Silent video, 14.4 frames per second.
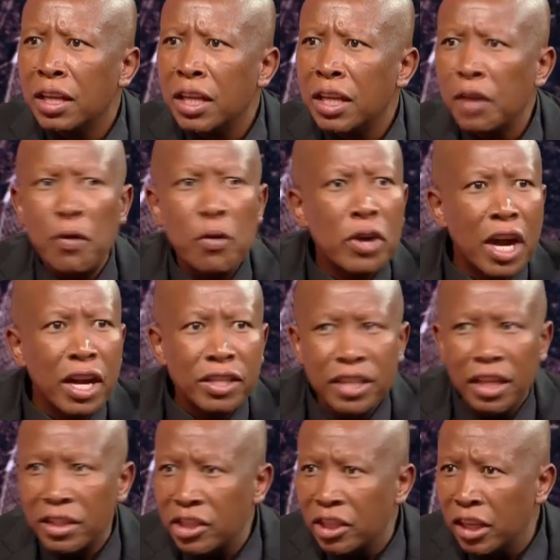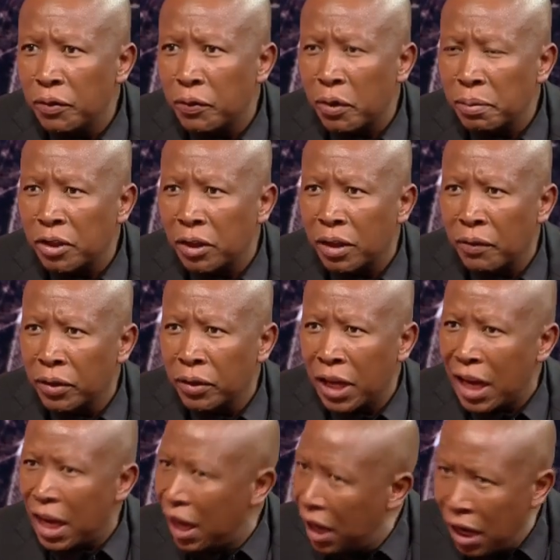therefore we can't take chicken from South
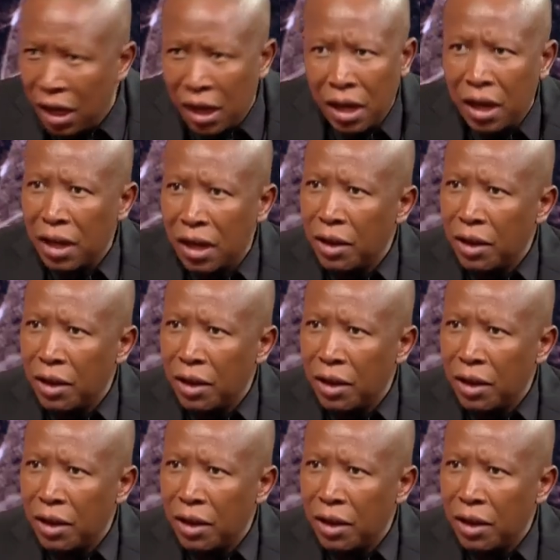Africa.